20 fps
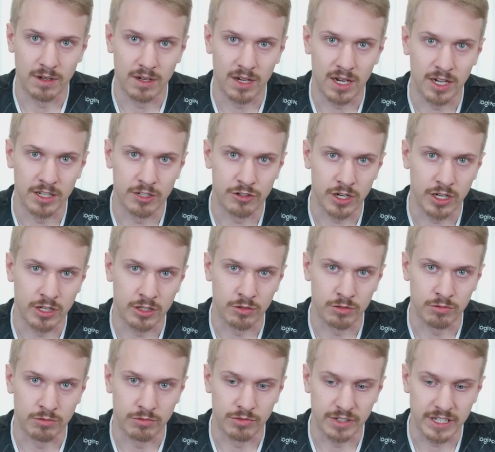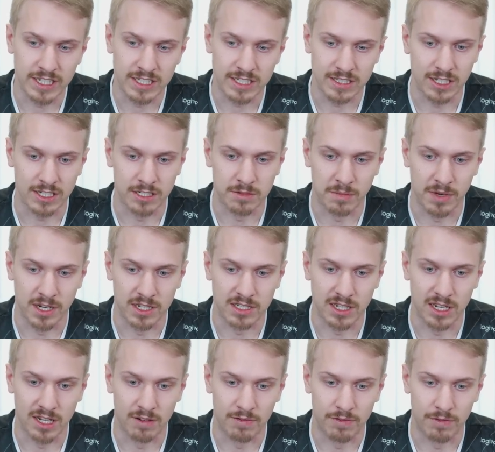I try to distance
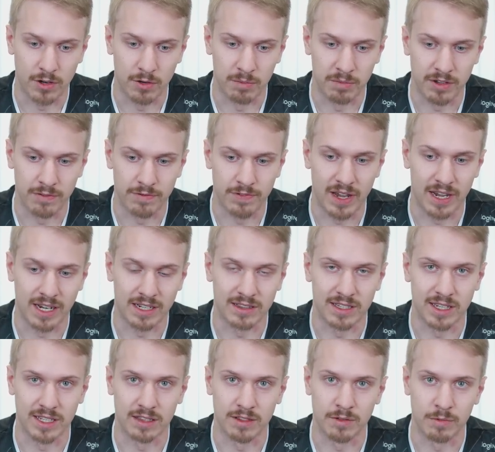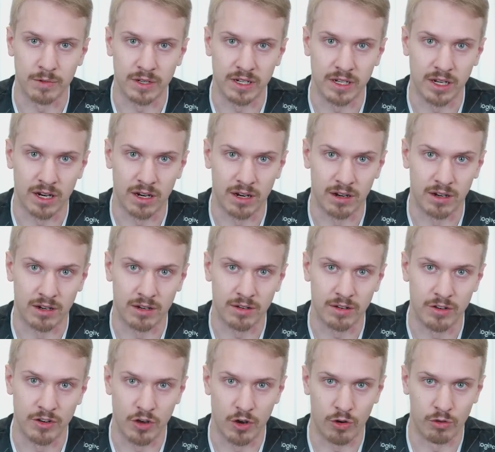myself from the fact that we are
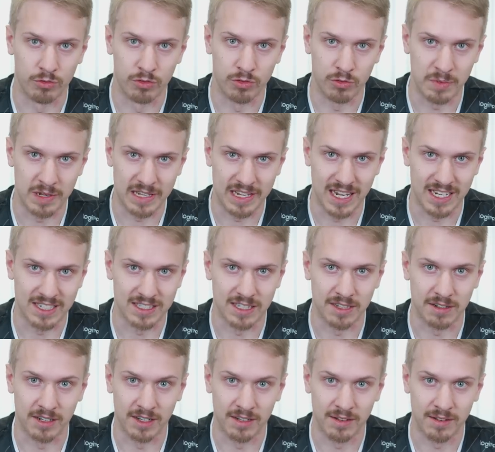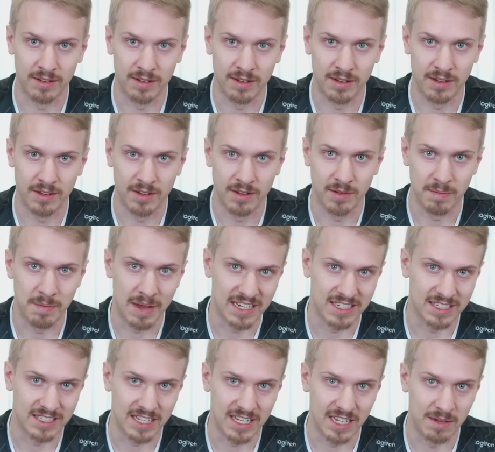known to be as the
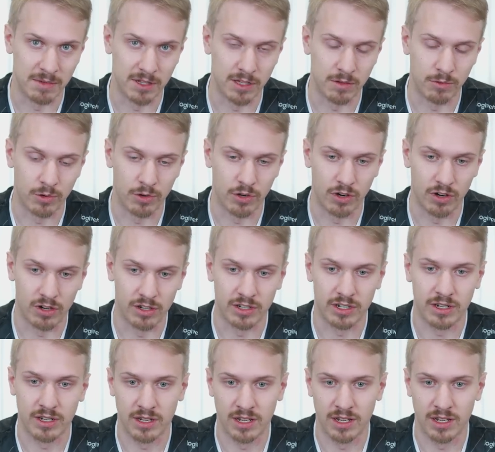best team in the world.